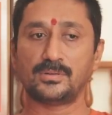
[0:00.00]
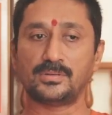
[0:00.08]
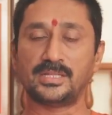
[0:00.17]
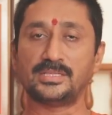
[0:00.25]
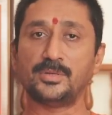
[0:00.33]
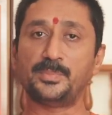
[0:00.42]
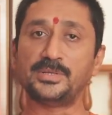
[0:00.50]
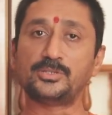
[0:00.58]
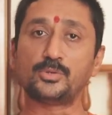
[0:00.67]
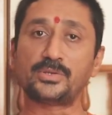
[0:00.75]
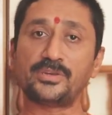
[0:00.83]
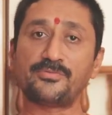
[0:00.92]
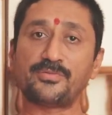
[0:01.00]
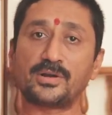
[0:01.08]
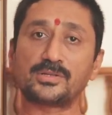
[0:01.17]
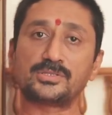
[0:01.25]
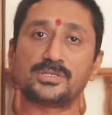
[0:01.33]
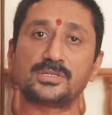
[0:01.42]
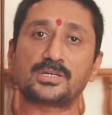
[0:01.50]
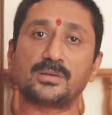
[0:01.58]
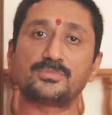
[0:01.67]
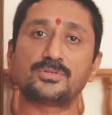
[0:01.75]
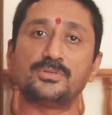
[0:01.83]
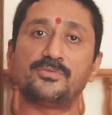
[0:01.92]
then the pituitary function
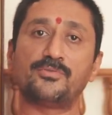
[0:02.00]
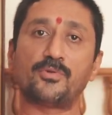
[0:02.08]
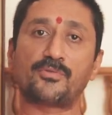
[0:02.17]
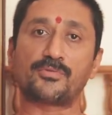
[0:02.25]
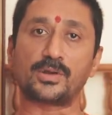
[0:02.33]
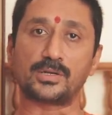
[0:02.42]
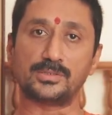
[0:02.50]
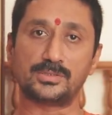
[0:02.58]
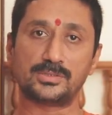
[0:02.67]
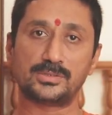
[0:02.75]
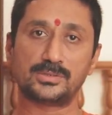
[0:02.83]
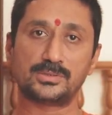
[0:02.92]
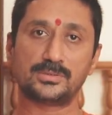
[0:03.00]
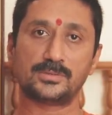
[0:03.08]
comes to the forefront.